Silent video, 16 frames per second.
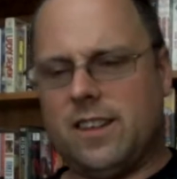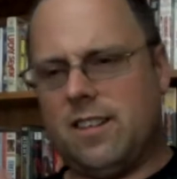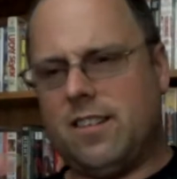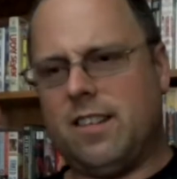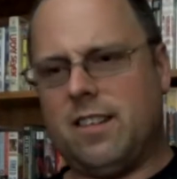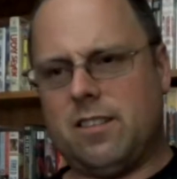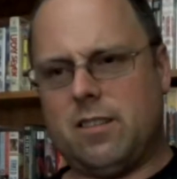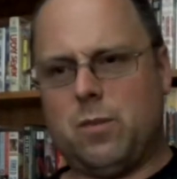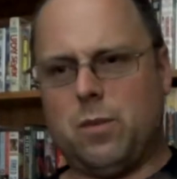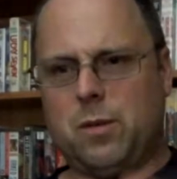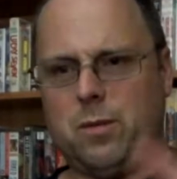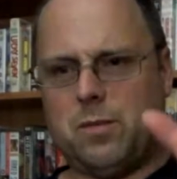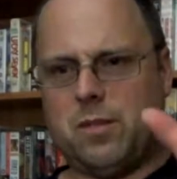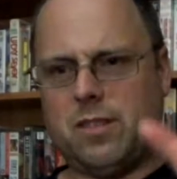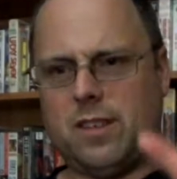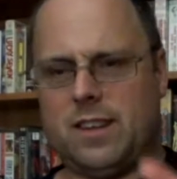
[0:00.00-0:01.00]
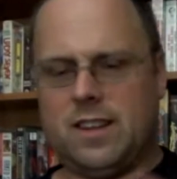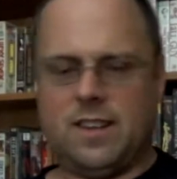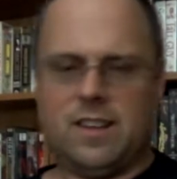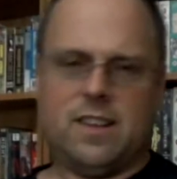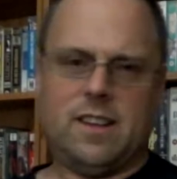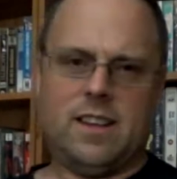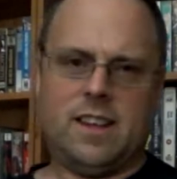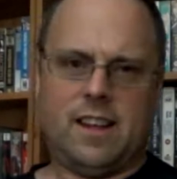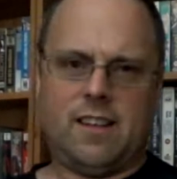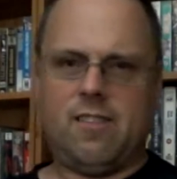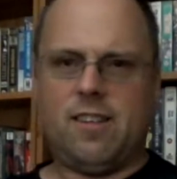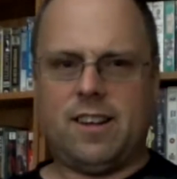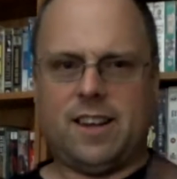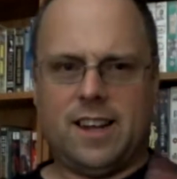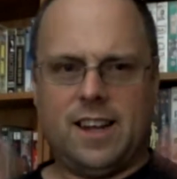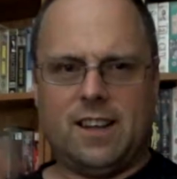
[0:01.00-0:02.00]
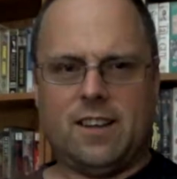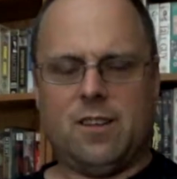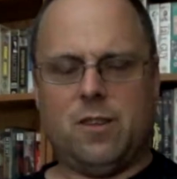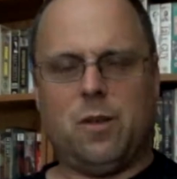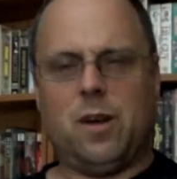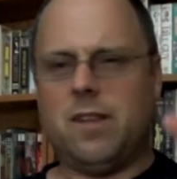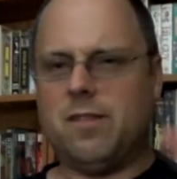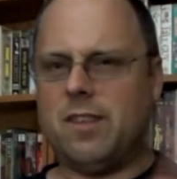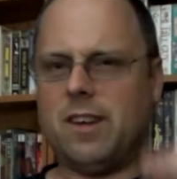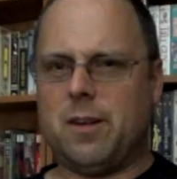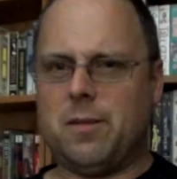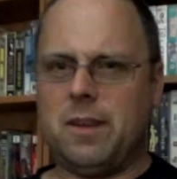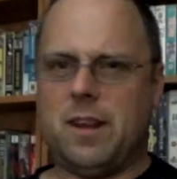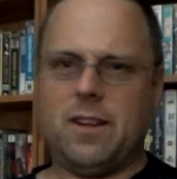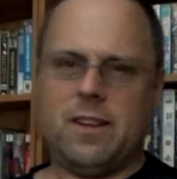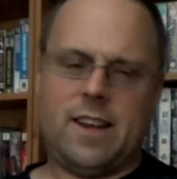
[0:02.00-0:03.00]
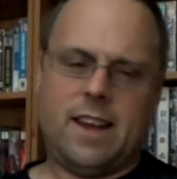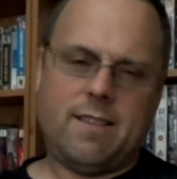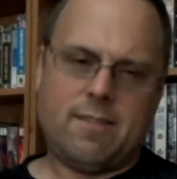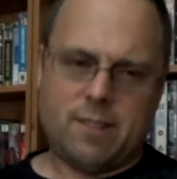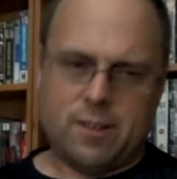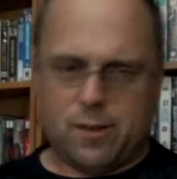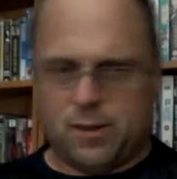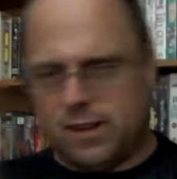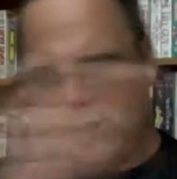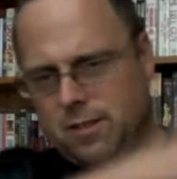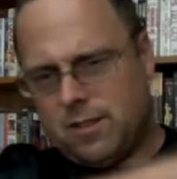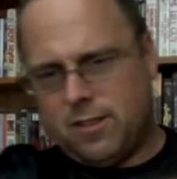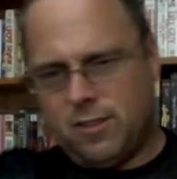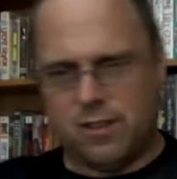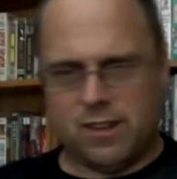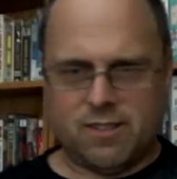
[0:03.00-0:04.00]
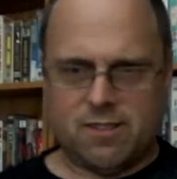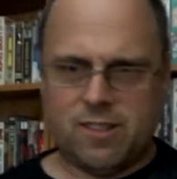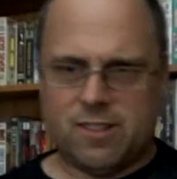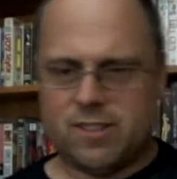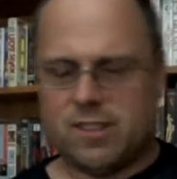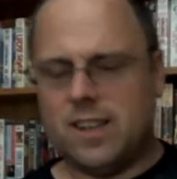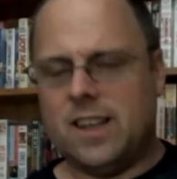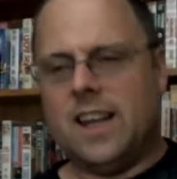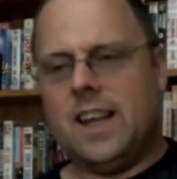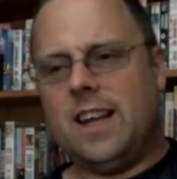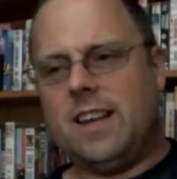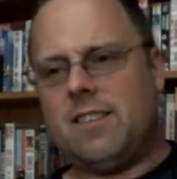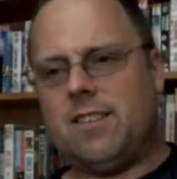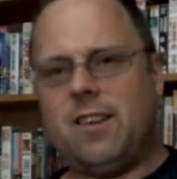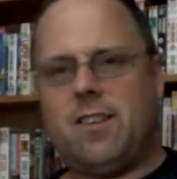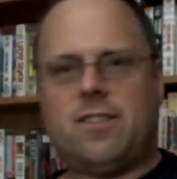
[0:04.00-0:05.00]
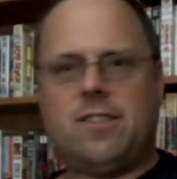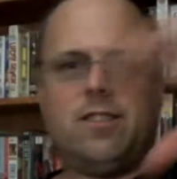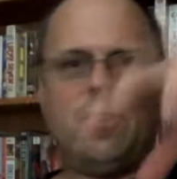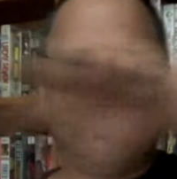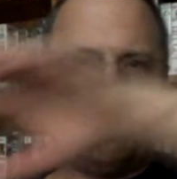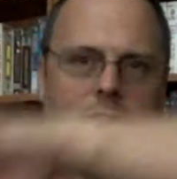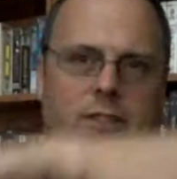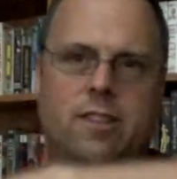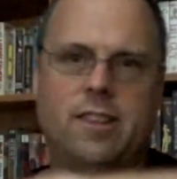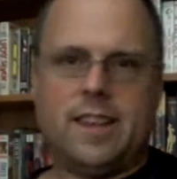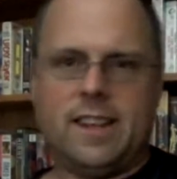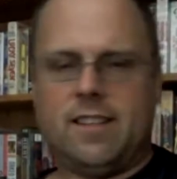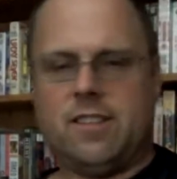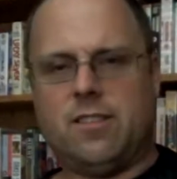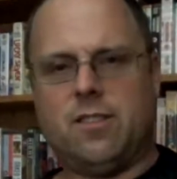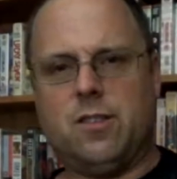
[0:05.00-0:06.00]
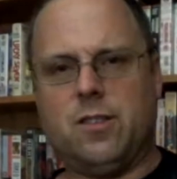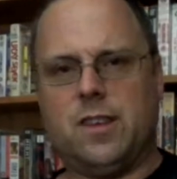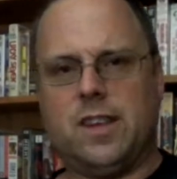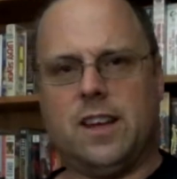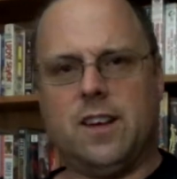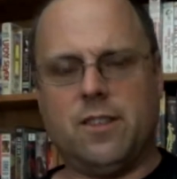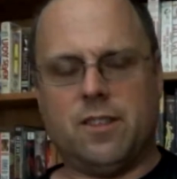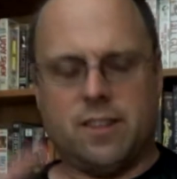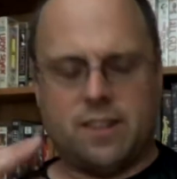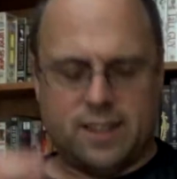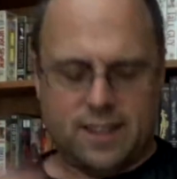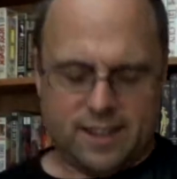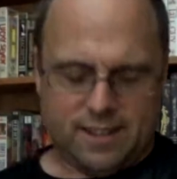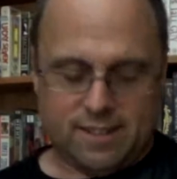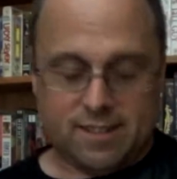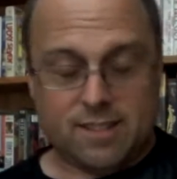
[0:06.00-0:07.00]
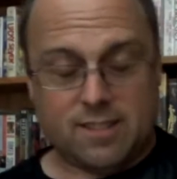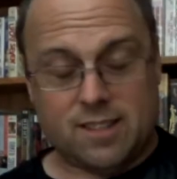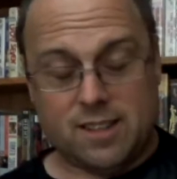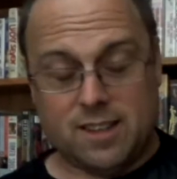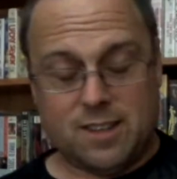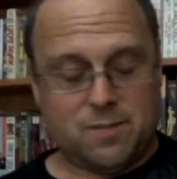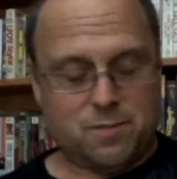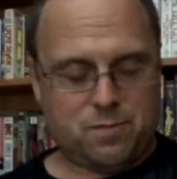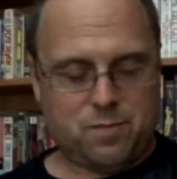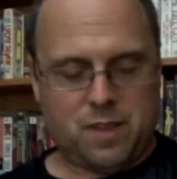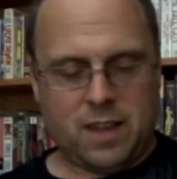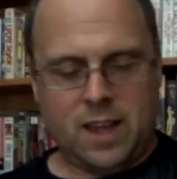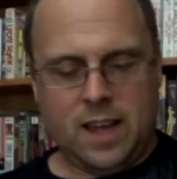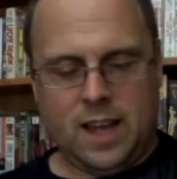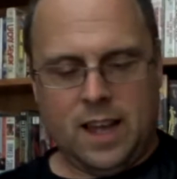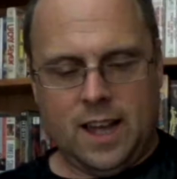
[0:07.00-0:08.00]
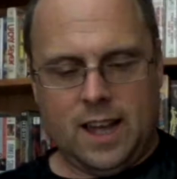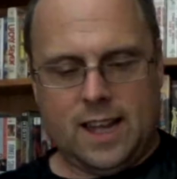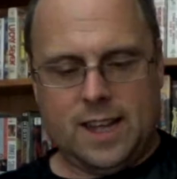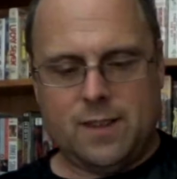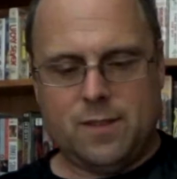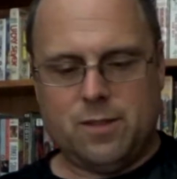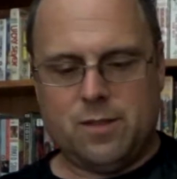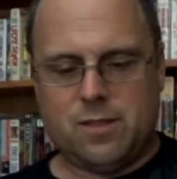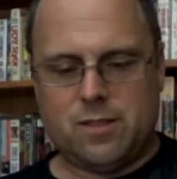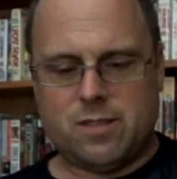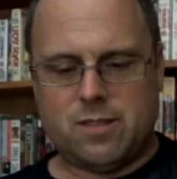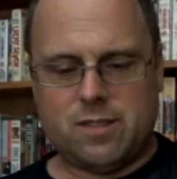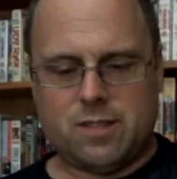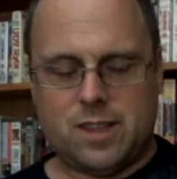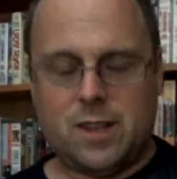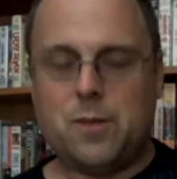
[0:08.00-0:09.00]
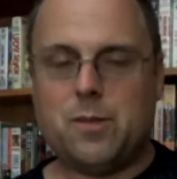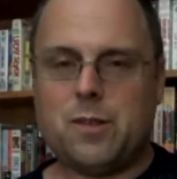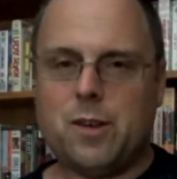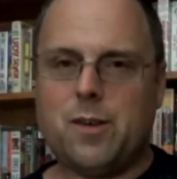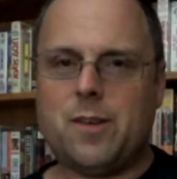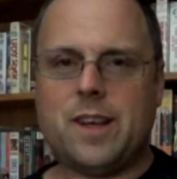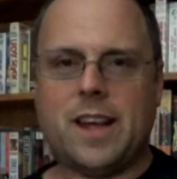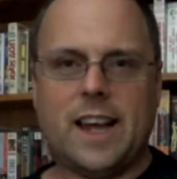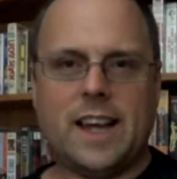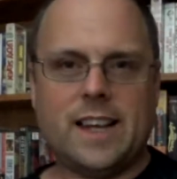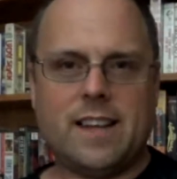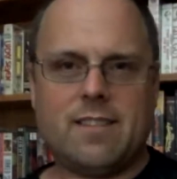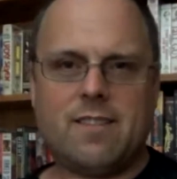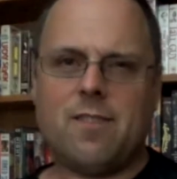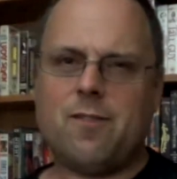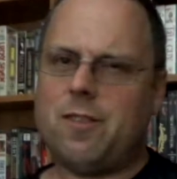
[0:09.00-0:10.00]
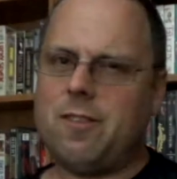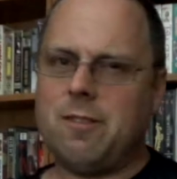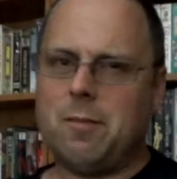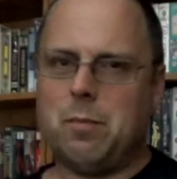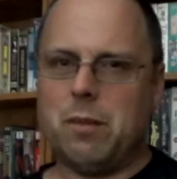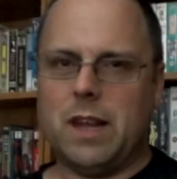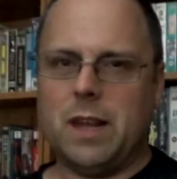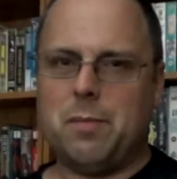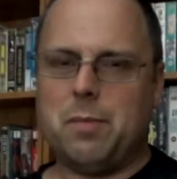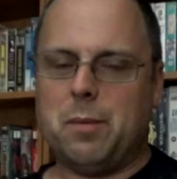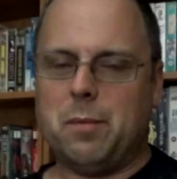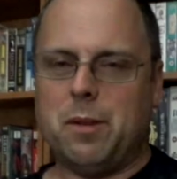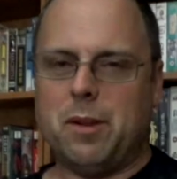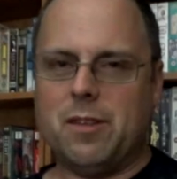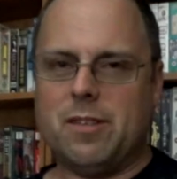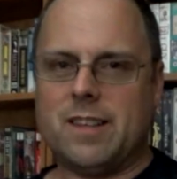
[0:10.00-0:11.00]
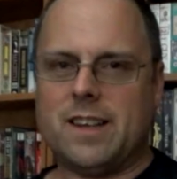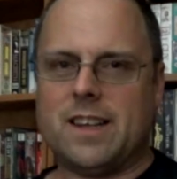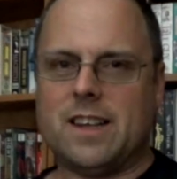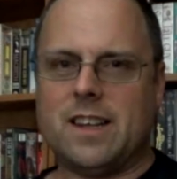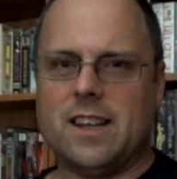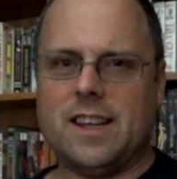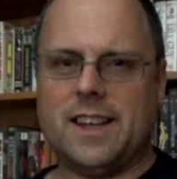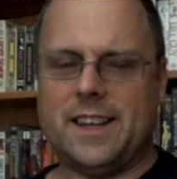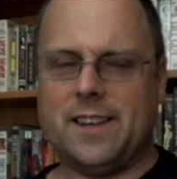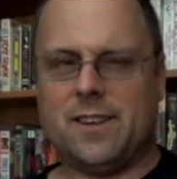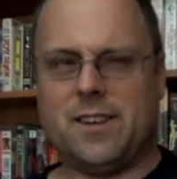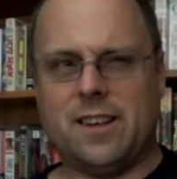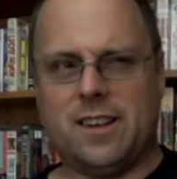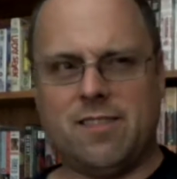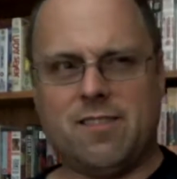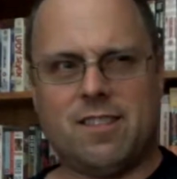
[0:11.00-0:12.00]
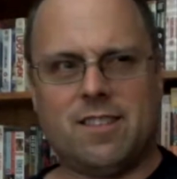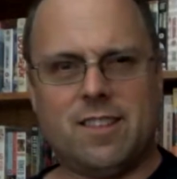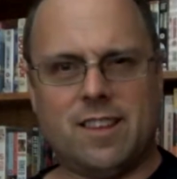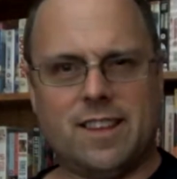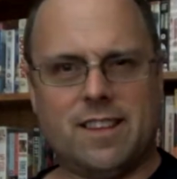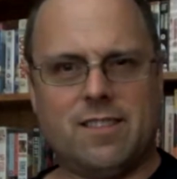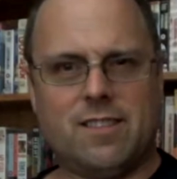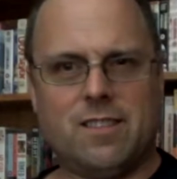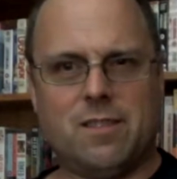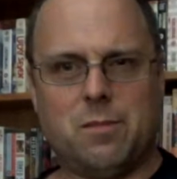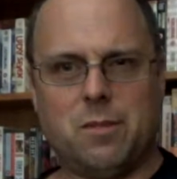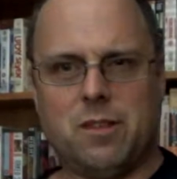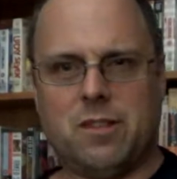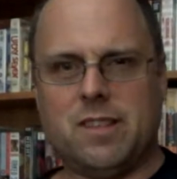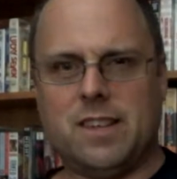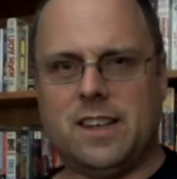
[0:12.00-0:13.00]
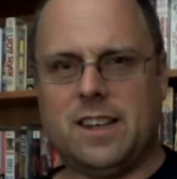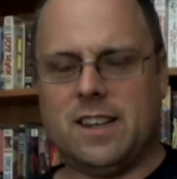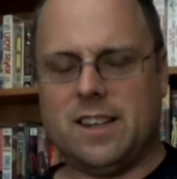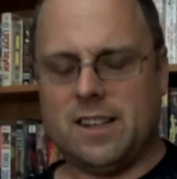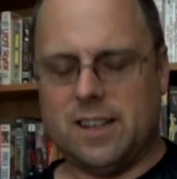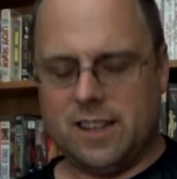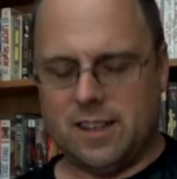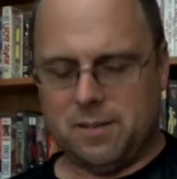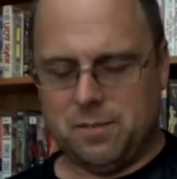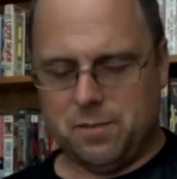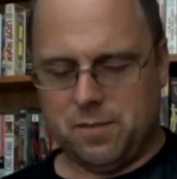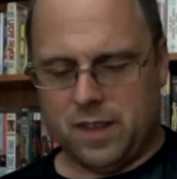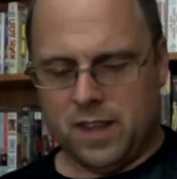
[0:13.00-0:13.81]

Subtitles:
these like swamps and you got like crocodile or whatever coming out an arrow going shooting across, so you have to dodge the things to get all the things. It was okay. It's not very bleepy music and like your congratulations music, yeah,